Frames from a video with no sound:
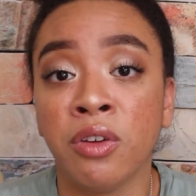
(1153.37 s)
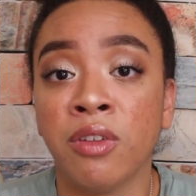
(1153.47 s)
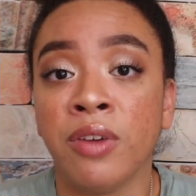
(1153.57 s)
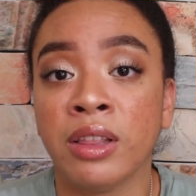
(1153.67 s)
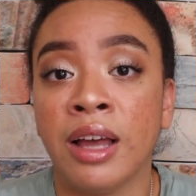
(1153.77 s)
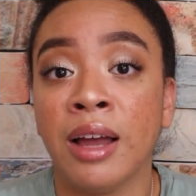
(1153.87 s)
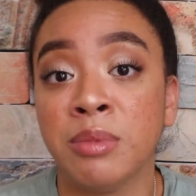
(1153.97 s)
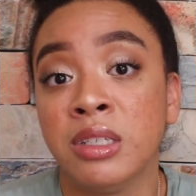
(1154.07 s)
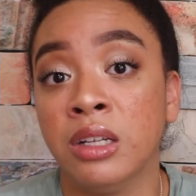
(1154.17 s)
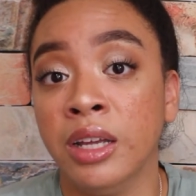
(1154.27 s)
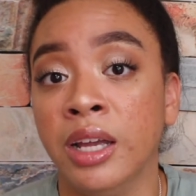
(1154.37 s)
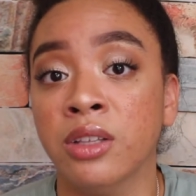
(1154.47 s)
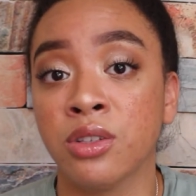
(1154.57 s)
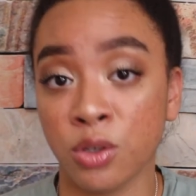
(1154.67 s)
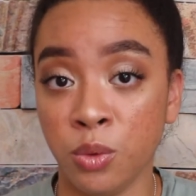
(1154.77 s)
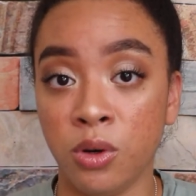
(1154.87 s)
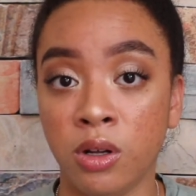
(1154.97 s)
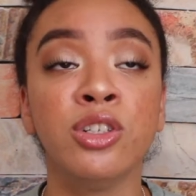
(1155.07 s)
of the fact that I'm still in school.